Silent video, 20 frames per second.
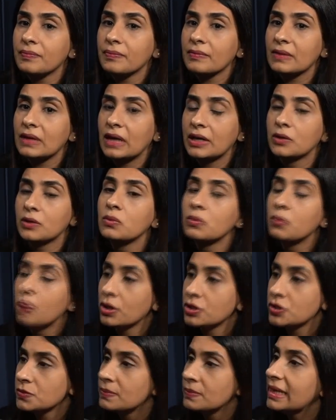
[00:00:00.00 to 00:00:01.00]
I don't
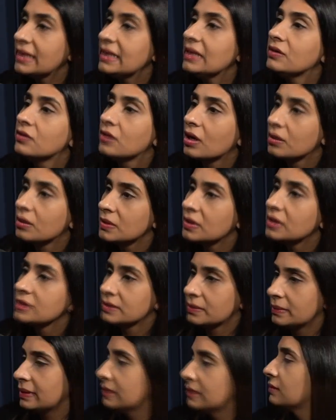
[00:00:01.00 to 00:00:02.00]
watch many dramas.
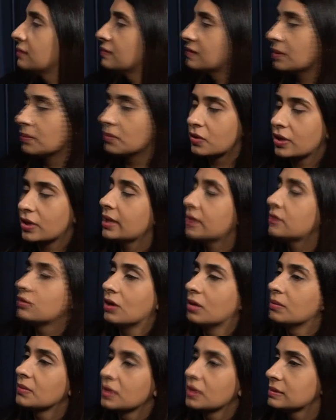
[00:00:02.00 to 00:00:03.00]
I mean, some great
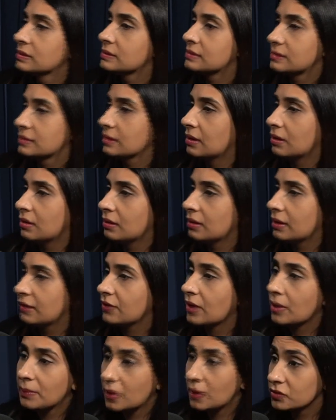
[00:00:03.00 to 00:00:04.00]
dramas have
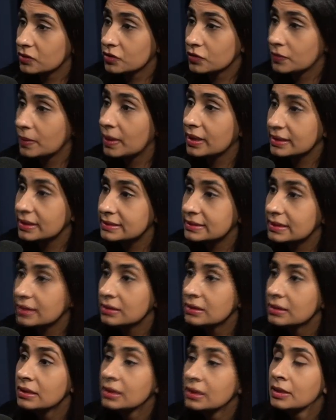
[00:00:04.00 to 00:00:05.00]
come out of
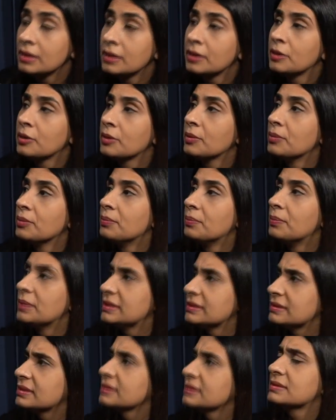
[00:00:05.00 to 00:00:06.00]
Pakistan, but
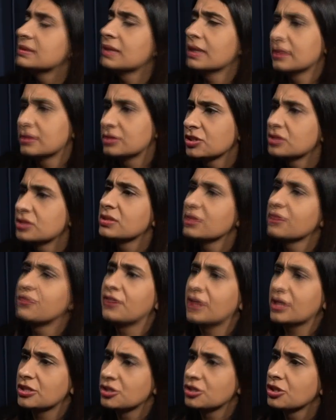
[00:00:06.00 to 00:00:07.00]
this is like just a
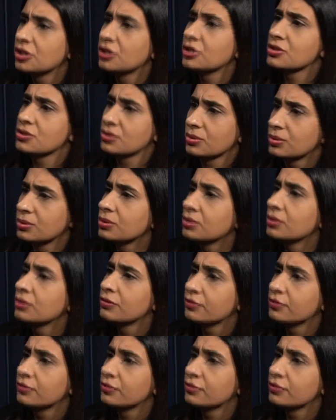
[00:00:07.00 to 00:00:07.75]
fresher sort of